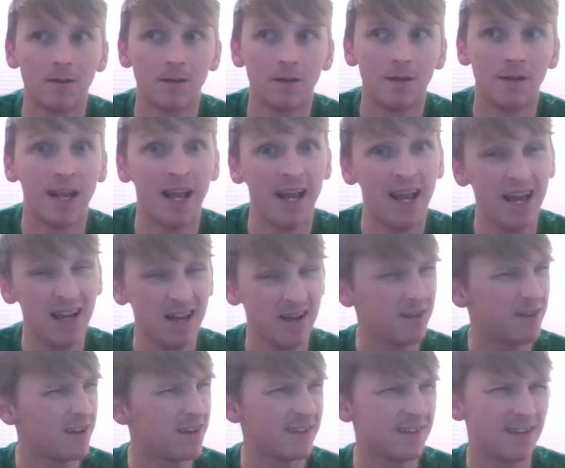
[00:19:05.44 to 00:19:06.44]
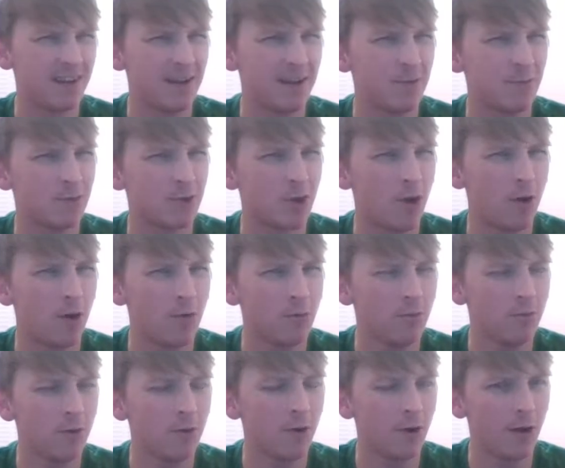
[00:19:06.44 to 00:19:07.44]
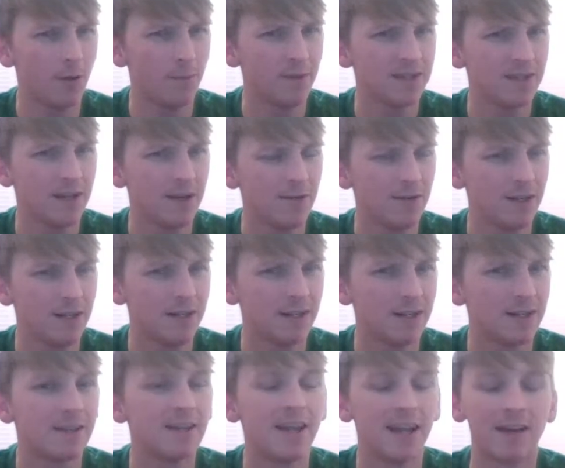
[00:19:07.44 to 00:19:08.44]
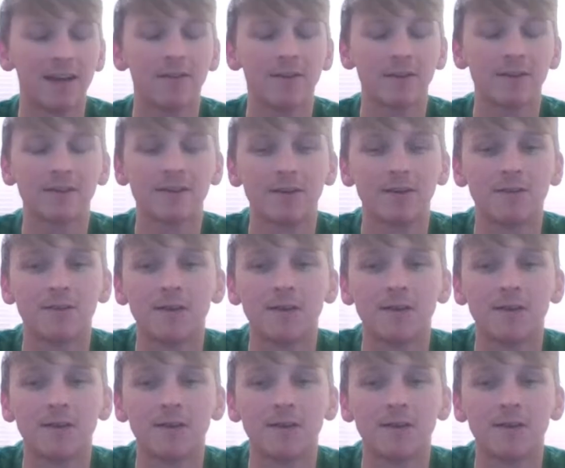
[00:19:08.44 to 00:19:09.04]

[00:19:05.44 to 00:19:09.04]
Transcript: Yeah, I'm going to say it was Cole on commentary. Yeah, I think so.